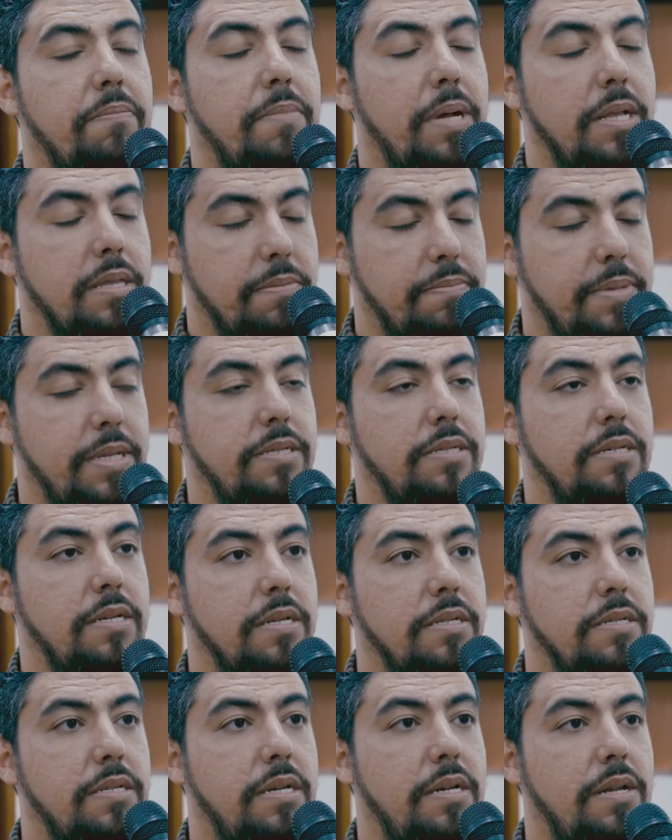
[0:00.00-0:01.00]
Multiple
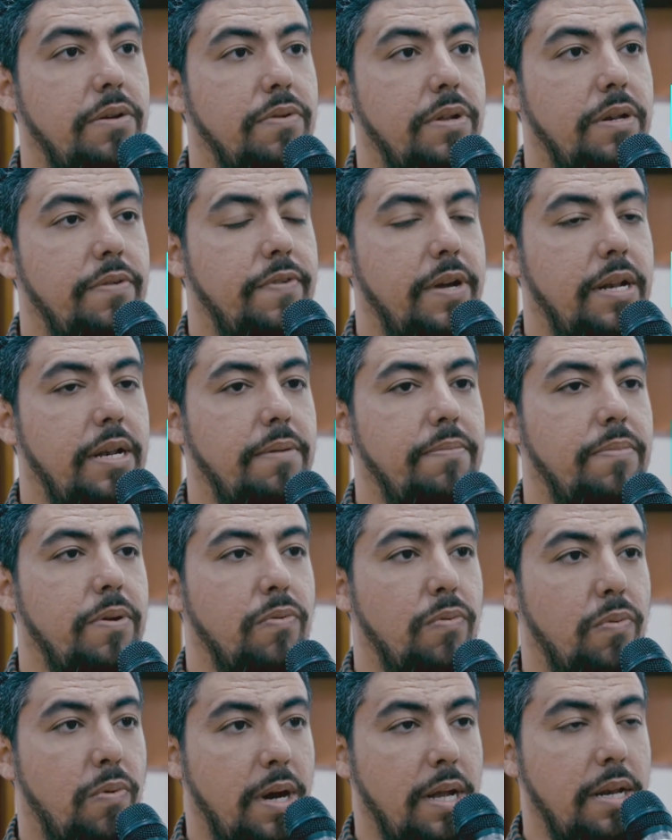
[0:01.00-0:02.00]
skills that they will develop.
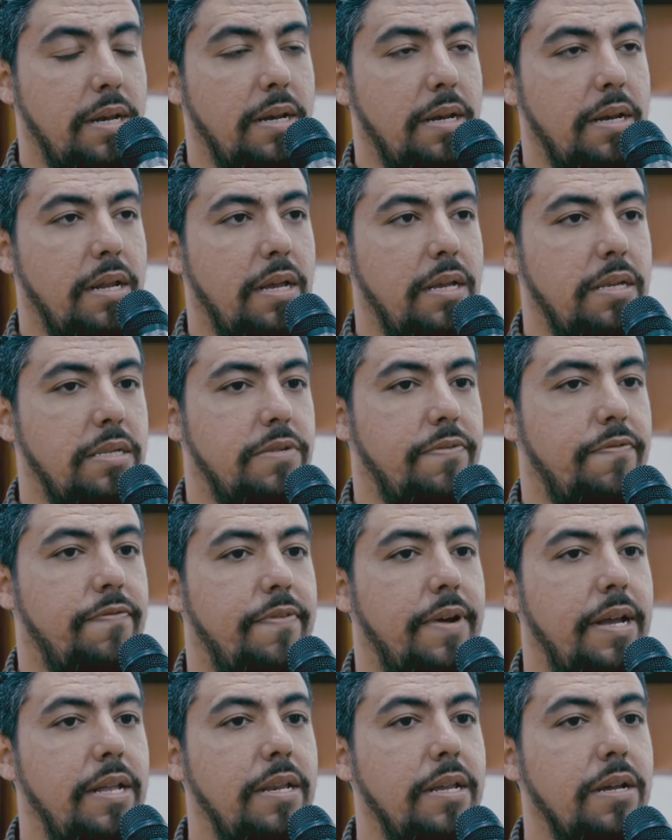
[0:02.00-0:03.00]
One is
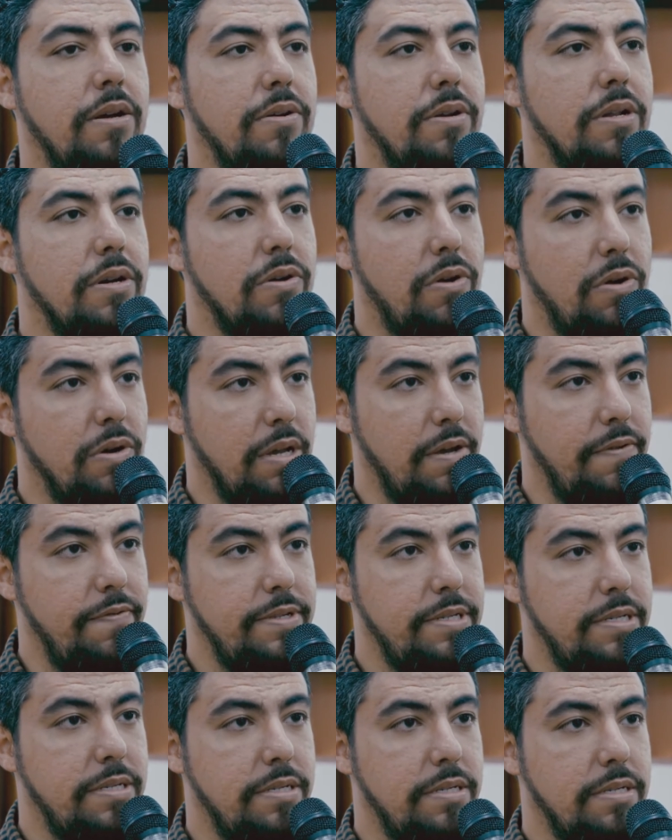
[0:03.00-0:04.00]
finding out the core
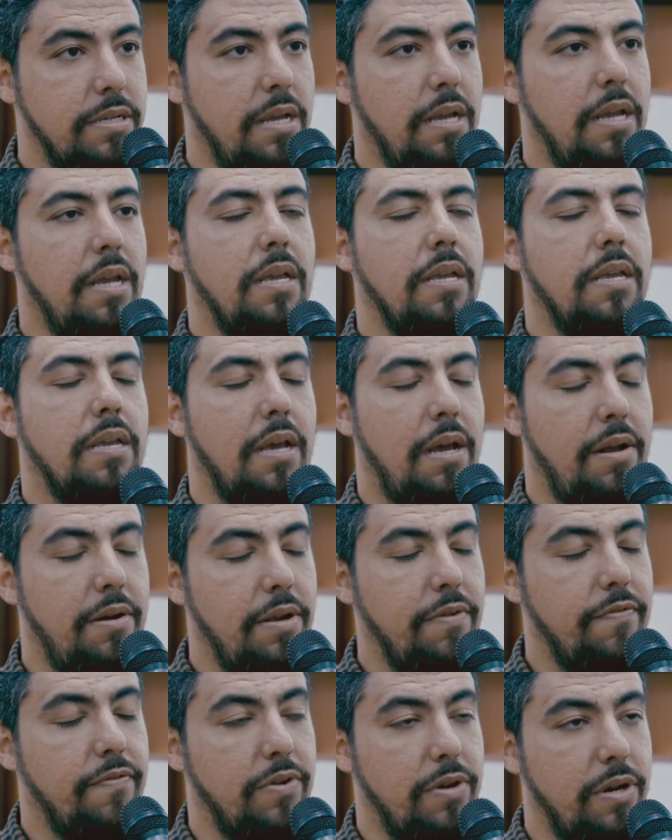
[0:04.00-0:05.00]
gifts,
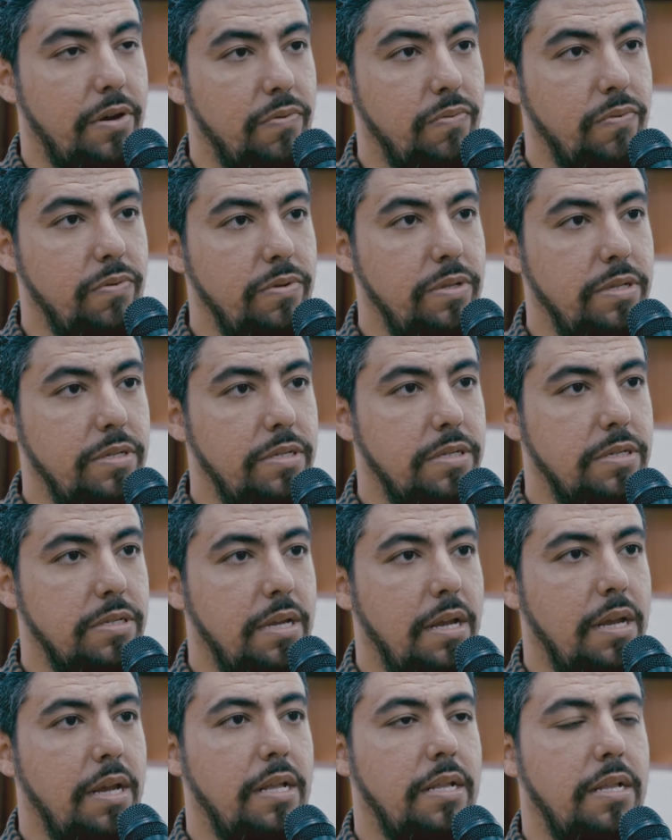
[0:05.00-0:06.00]
caring for their
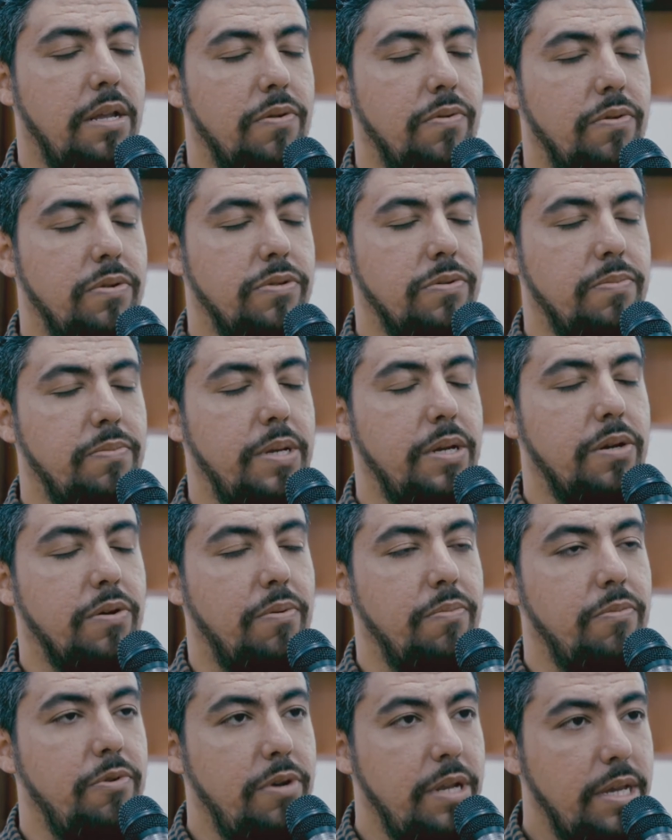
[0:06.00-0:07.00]
wounds. There will also be
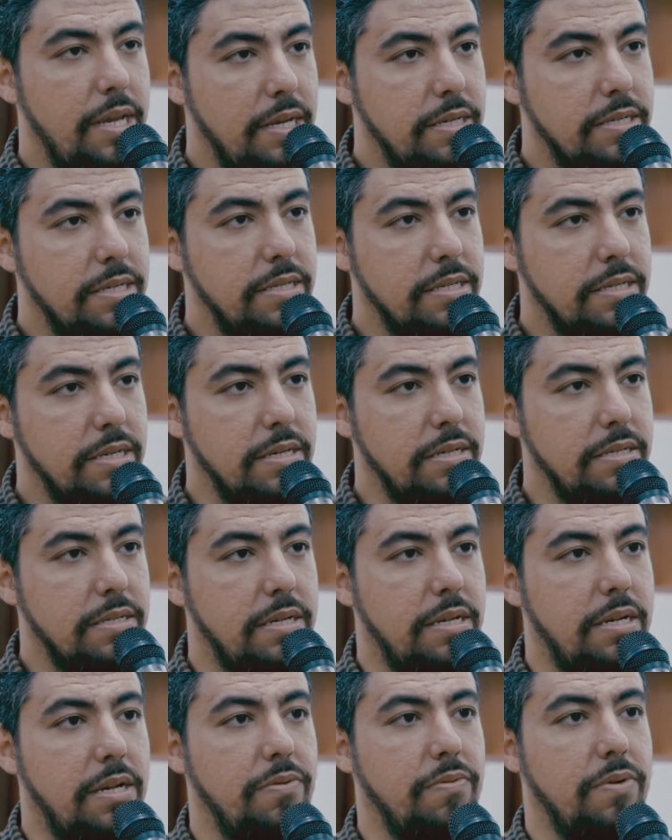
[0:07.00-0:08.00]
communication
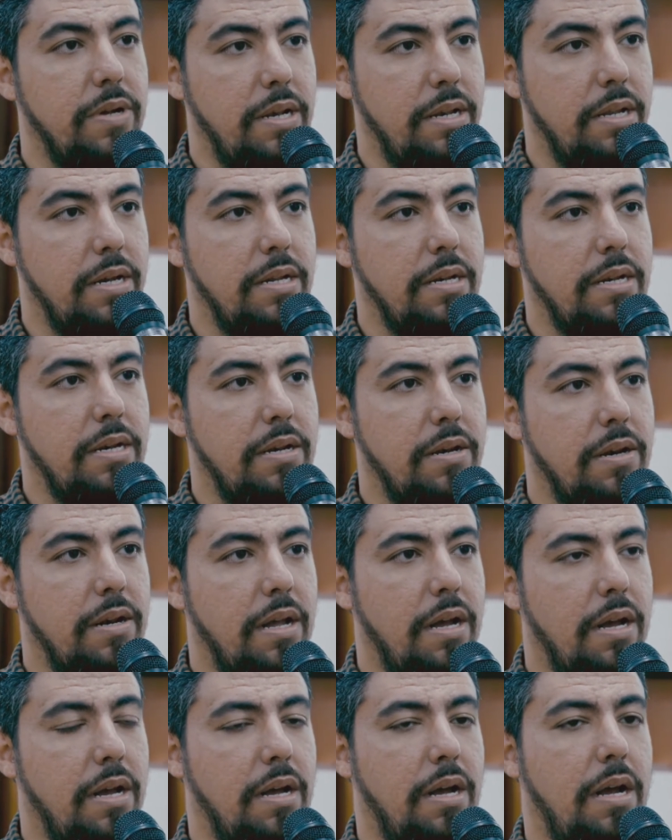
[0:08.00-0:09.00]
skills that they will learn,
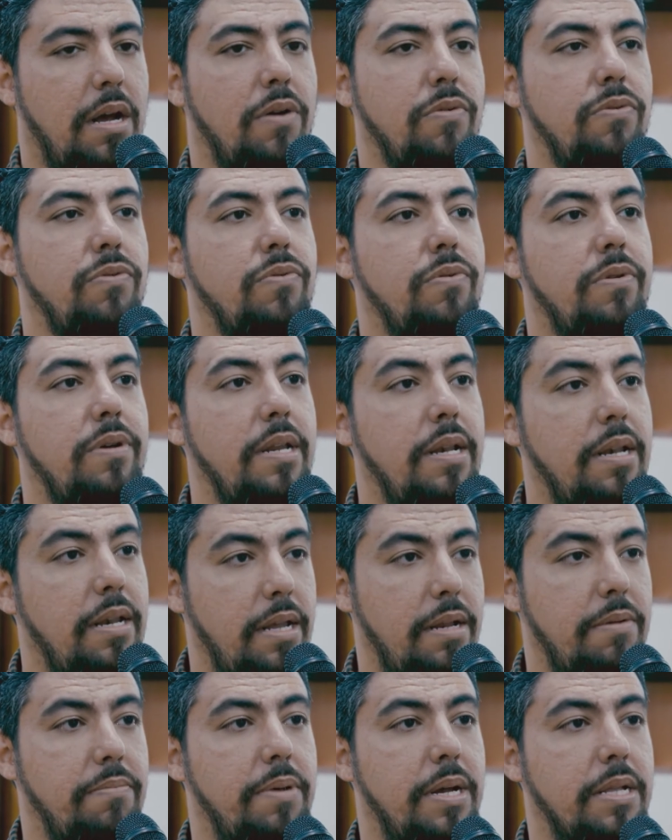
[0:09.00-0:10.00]
uh, how to
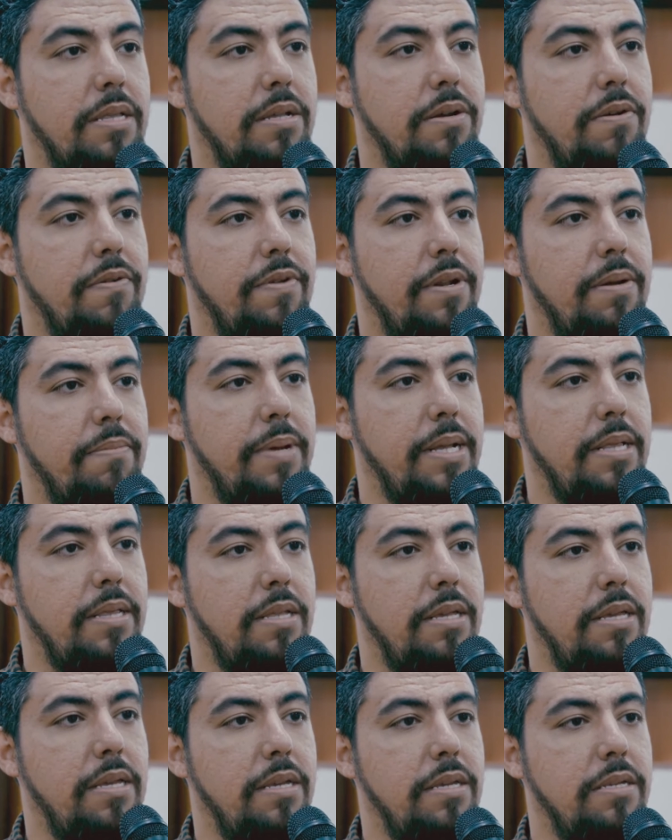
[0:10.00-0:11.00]
relate better with the
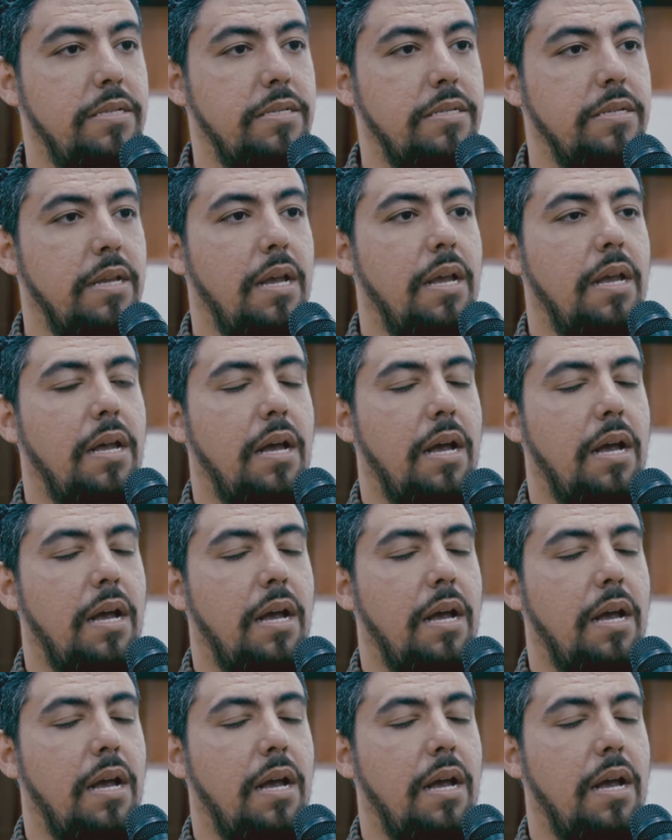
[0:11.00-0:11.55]
mentees.